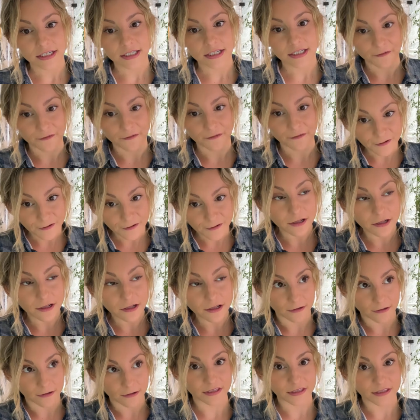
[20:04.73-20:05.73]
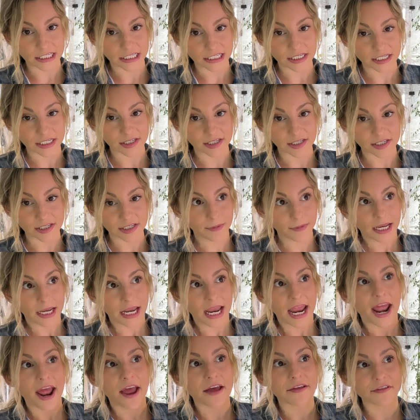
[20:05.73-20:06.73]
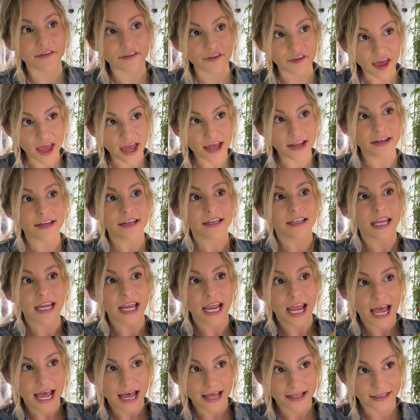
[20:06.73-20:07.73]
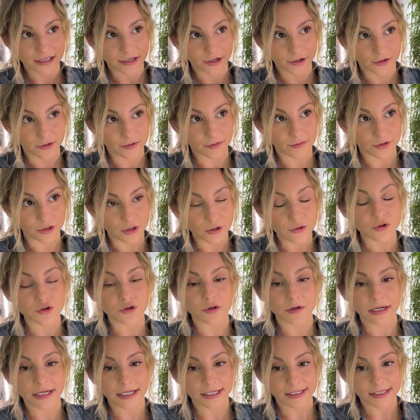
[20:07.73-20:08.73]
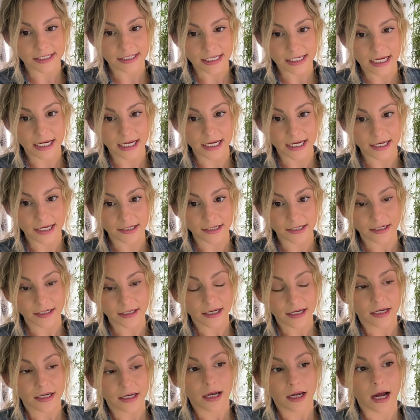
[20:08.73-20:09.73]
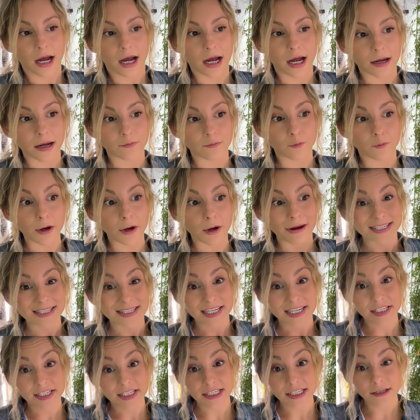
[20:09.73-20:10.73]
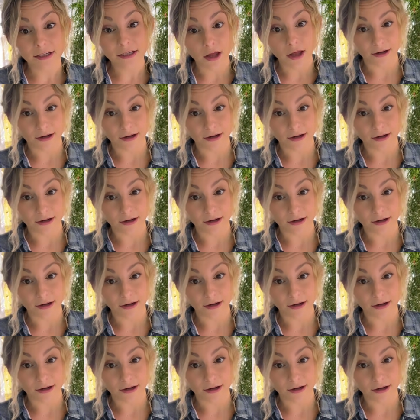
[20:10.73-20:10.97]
to fill the system, and then they add their nutrients in. Whereas I see a lot